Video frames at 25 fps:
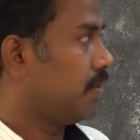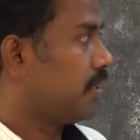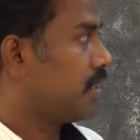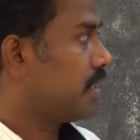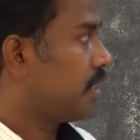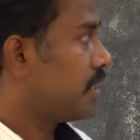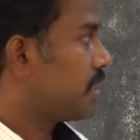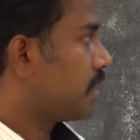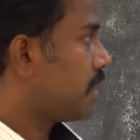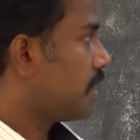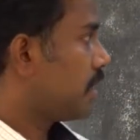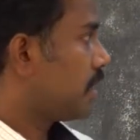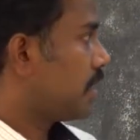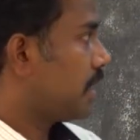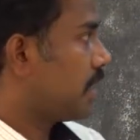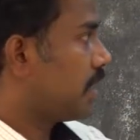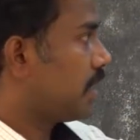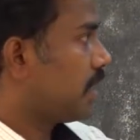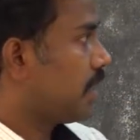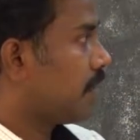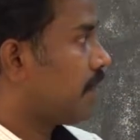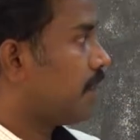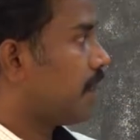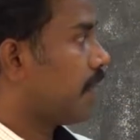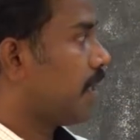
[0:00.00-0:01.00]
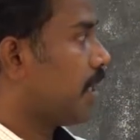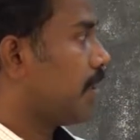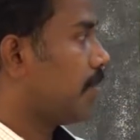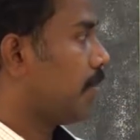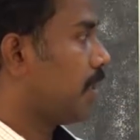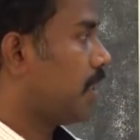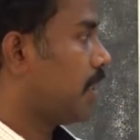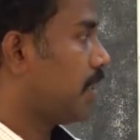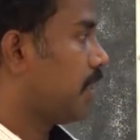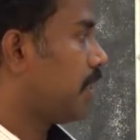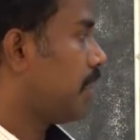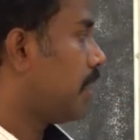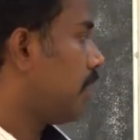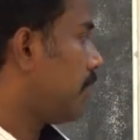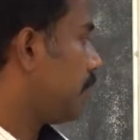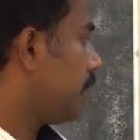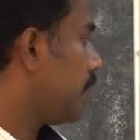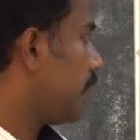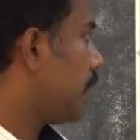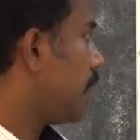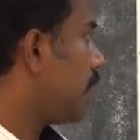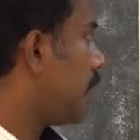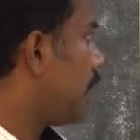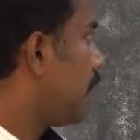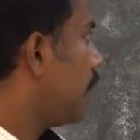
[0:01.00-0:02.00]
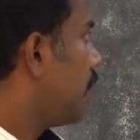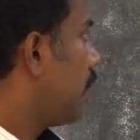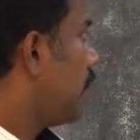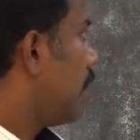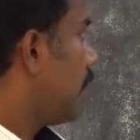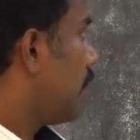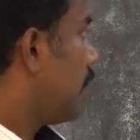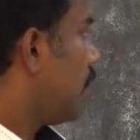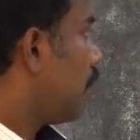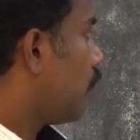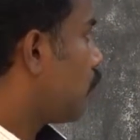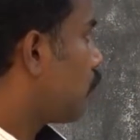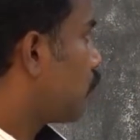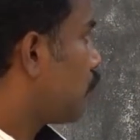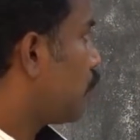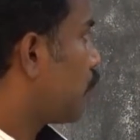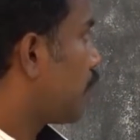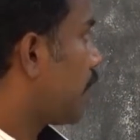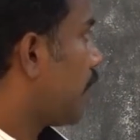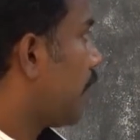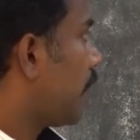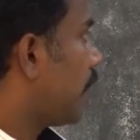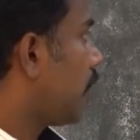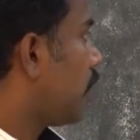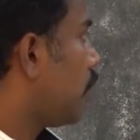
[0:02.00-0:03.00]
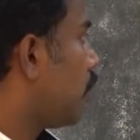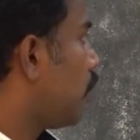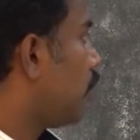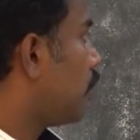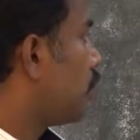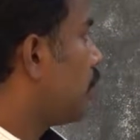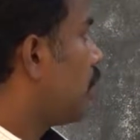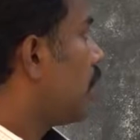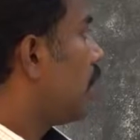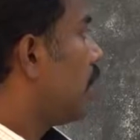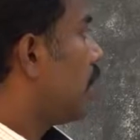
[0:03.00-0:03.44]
This is the general phenomenon of the how to carry out